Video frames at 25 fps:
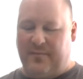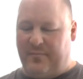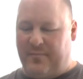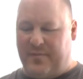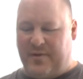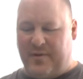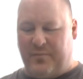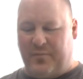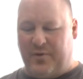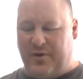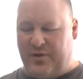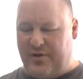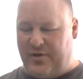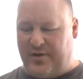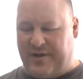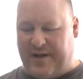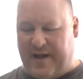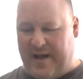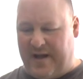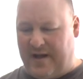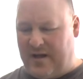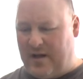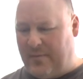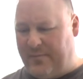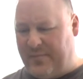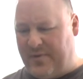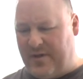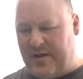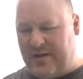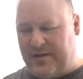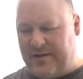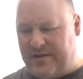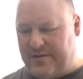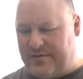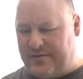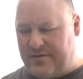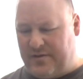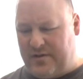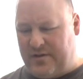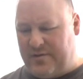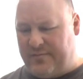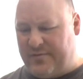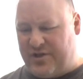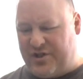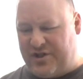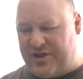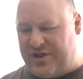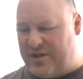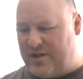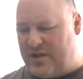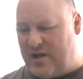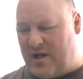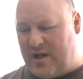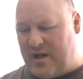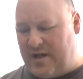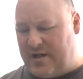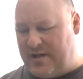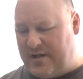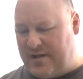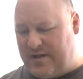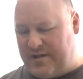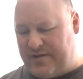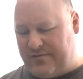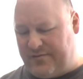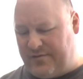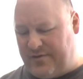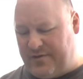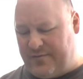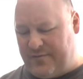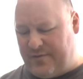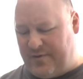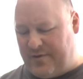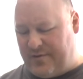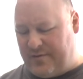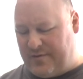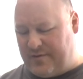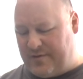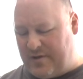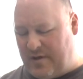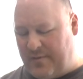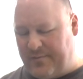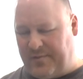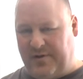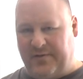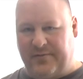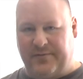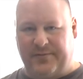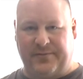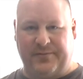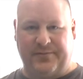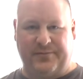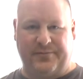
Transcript: You put your K-cup in, you turn the machine on, and in a couple of